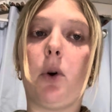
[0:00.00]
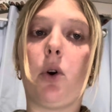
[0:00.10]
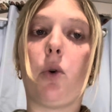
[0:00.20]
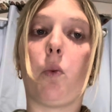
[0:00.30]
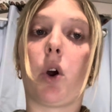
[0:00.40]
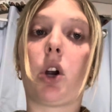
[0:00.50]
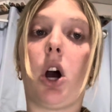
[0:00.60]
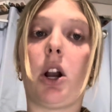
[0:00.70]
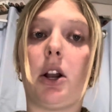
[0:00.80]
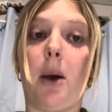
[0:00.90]
work
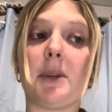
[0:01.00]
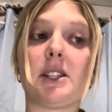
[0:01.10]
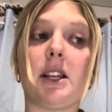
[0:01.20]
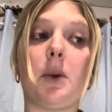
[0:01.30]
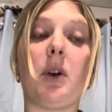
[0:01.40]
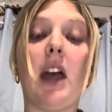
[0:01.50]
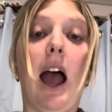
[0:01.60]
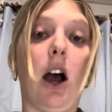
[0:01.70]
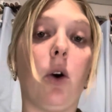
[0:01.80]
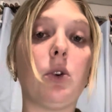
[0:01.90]
autonomously
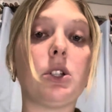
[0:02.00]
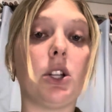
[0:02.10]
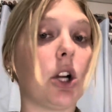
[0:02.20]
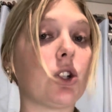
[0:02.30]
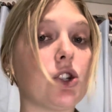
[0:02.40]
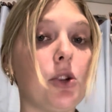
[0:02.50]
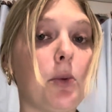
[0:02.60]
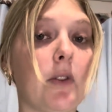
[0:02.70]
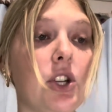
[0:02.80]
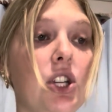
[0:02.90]
without a doctor's
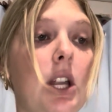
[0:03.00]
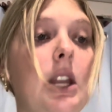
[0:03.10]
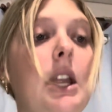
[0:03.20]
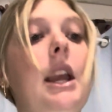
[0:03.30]
supervision,